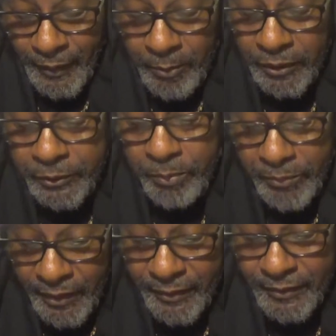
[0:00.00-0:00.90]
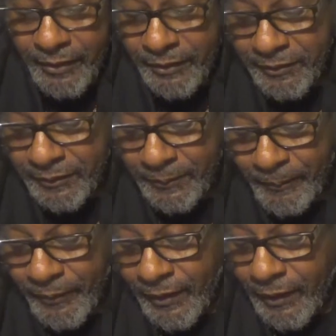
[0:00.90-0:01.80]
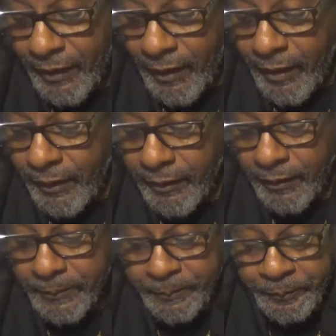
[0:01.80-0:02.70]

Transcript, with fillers: amongst many things. Look.